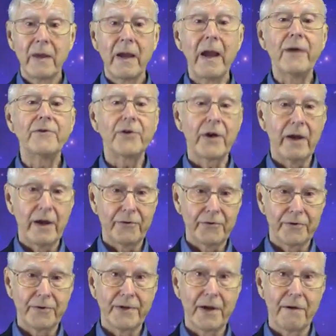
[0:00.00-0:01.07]
Educate
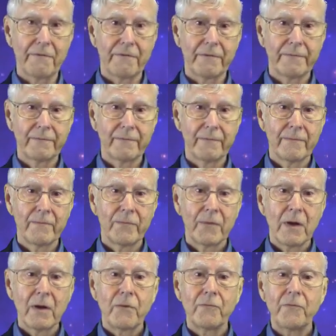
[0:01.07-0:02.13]
yourself.
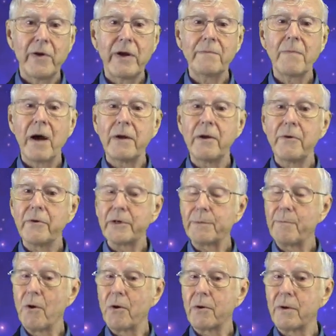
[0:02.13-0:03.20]
Read my
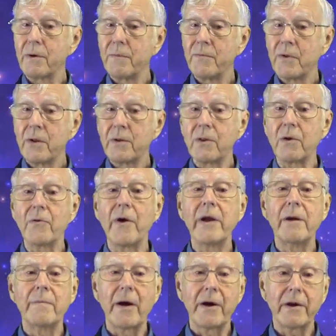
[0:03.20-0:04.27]
newest book, The
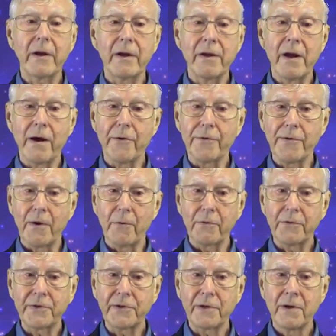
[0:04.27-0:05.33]
Great American Health
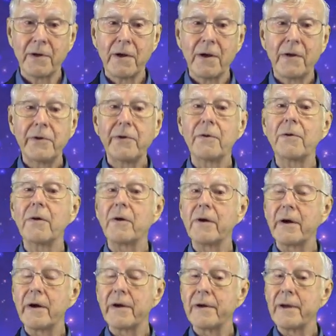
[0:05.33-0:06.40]
Hoax. You'll
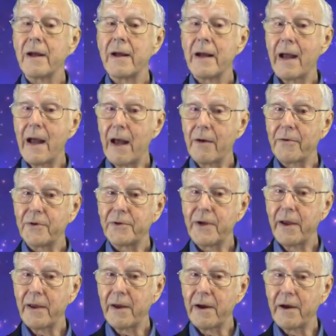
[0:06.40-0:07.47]
learn how to
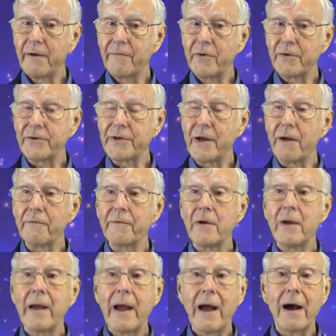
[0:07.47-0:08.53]
take care of yourself,
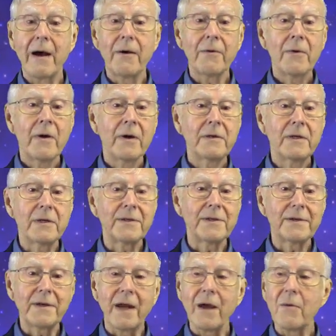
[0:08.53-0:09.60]
how to
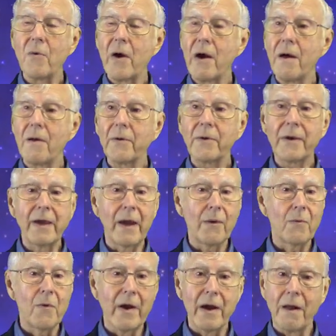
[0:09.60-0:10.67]
stay well,
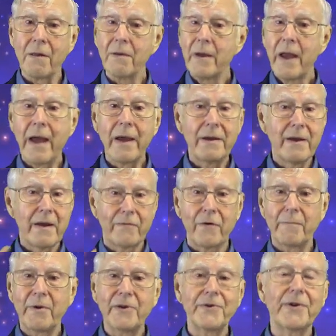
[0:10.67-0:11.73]
get well, and never
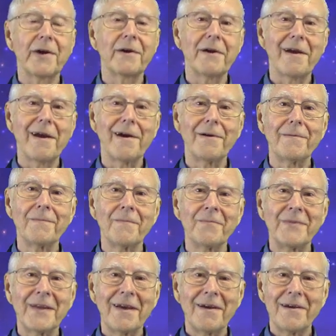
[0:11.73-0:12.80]
be sick again.
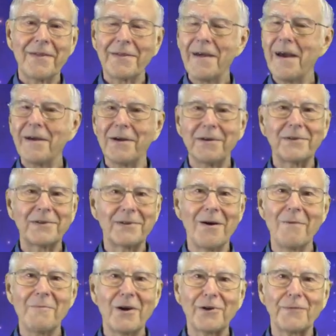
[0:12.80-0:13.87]
Thank you
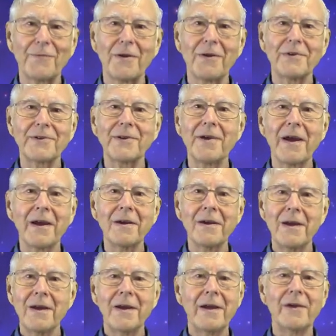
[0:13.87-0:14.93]
so much for listening.
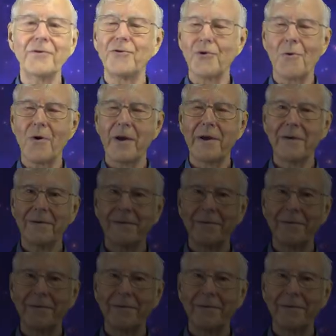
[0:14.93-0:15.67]
Enjoy.